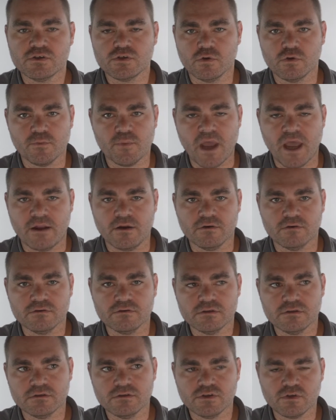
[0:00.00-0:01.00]

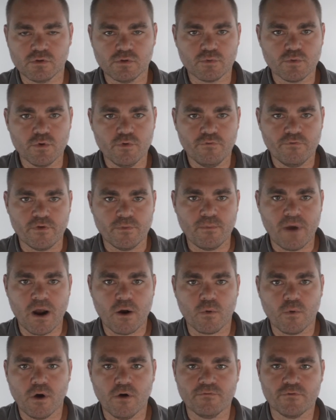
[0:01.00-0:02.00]
panels, solar roof, and
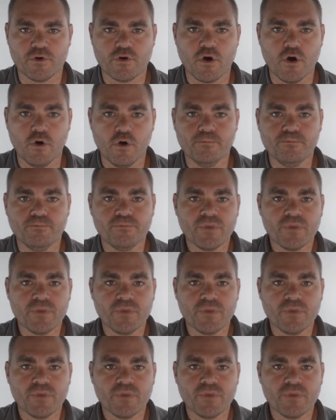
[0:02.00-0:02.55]
Powerwall for your home.